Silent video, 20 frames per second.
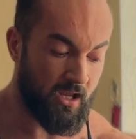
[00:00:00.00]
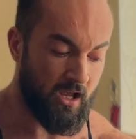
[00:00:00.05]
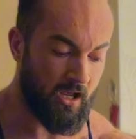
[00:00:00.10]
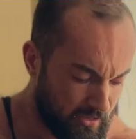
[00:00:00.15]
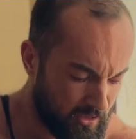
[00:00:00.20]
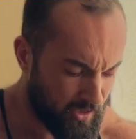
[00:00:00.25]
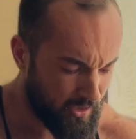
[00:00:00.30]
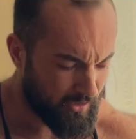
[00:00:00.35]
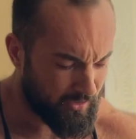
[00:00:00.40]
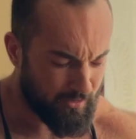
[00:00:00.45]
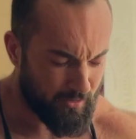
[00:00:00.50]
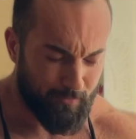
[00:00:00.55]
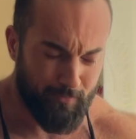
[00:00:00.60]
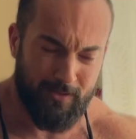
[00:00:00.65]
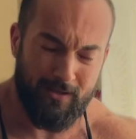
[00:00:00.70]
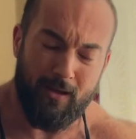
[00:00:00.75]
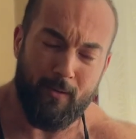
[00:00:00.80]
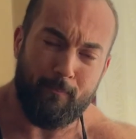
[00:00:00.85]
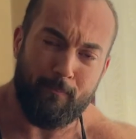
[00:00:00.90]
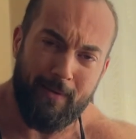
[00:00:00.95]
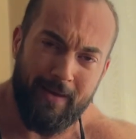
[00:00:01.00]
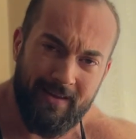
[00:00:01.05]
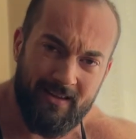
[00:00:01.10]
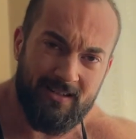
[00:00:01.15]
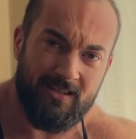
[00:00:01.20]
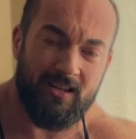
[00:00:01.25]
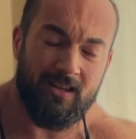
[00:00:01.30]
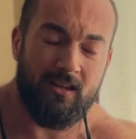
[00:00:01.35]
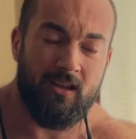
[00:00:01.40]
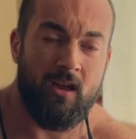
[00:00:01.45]
It's going to be
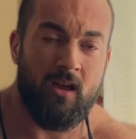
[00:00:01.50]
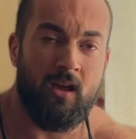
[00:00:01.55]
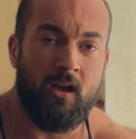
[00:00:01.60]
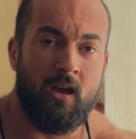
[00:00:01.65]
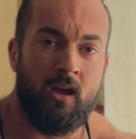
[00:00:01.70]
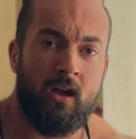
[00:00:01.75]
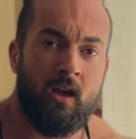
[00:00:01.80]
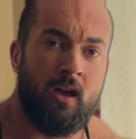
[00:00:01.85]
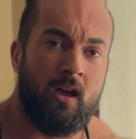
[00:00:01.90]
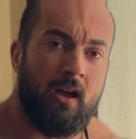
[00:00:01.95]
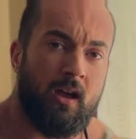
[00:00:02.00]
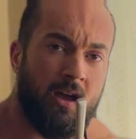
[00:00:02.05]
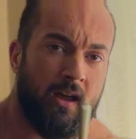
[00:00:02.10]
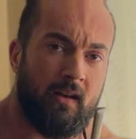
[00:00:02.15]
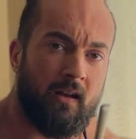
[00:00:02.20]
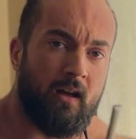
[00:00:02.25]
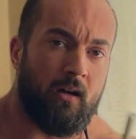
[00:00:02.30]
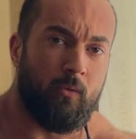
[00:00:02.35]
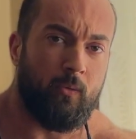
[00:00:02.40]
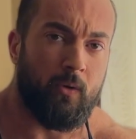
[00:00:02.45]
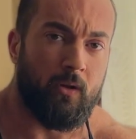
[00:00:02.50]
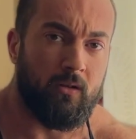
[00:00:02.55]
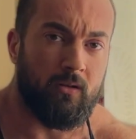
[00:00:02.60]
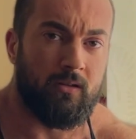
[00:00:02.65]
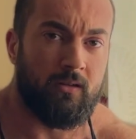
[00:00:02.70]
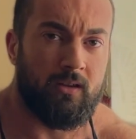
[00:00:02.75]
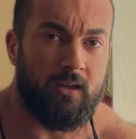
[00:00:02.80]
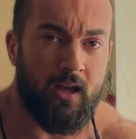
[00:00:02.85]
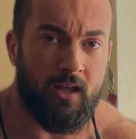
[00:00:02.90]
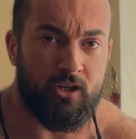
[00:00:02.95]
amazing, and I will
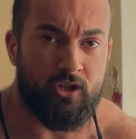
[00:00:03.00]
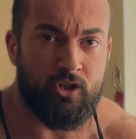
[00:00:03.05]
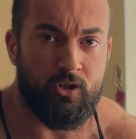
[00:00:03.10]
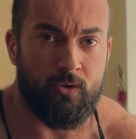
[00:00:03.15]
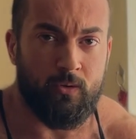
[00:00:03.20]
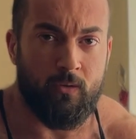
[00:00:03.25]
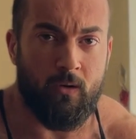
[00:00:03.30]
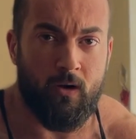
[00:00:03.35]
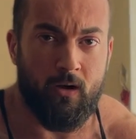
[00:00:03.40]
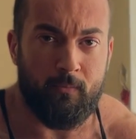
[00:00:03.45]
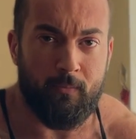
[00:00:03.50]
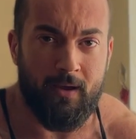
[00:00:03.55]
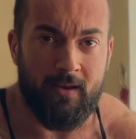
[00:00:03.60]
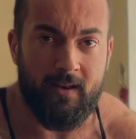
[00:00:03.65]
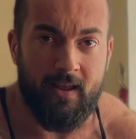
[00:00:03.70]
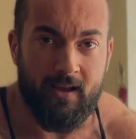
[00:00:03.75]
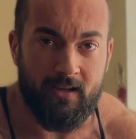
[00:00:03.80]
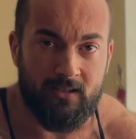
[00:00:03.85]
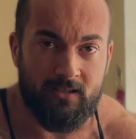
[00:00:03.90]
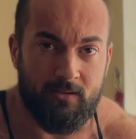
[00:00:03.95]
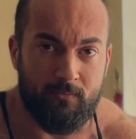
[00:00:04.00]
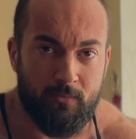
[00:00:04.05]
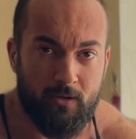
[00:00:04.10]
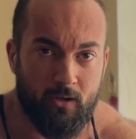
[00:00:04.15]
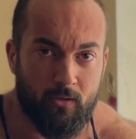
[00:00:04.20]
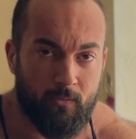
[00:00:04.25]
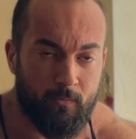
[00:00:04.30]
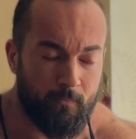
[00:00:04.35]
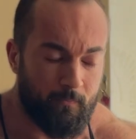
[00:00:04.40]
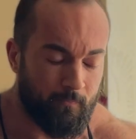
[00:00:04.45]
catch you on my next
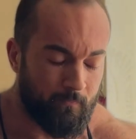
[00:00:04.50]
meal.